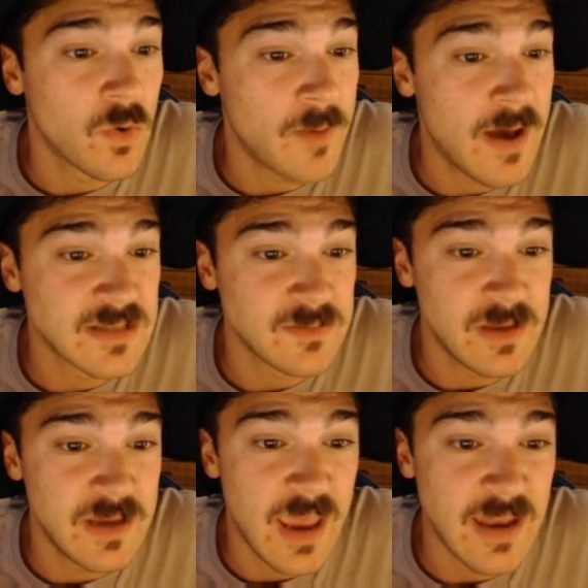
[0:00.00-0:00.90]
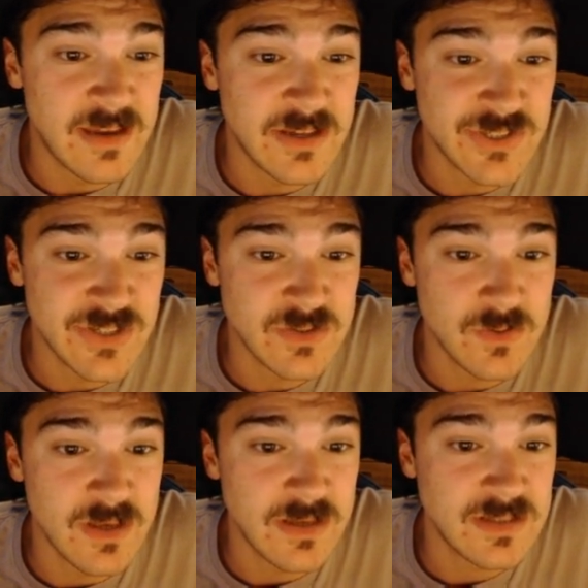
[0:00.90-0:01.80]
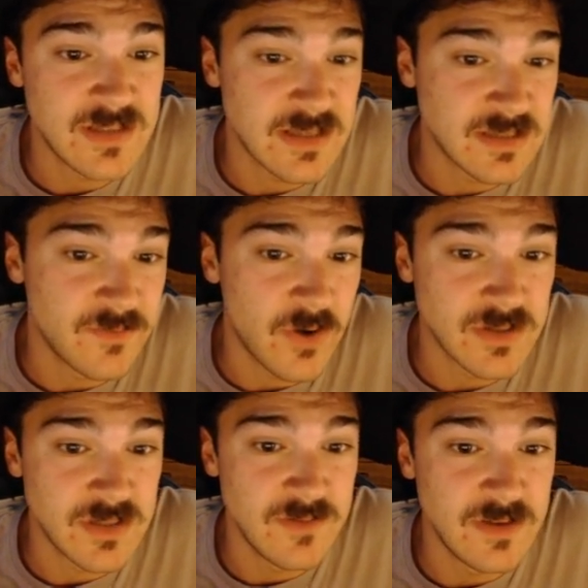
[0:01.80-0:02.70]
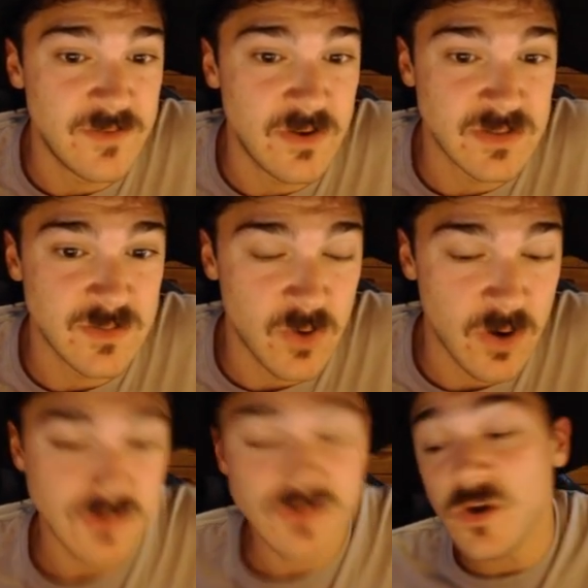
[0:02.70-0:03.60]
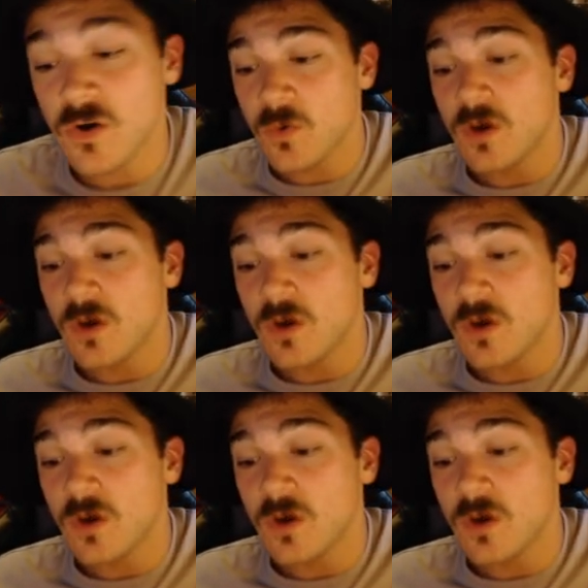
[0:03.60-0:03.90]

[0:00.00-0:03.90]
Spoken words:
possibly in addition to the excessive RTV found in some cars. So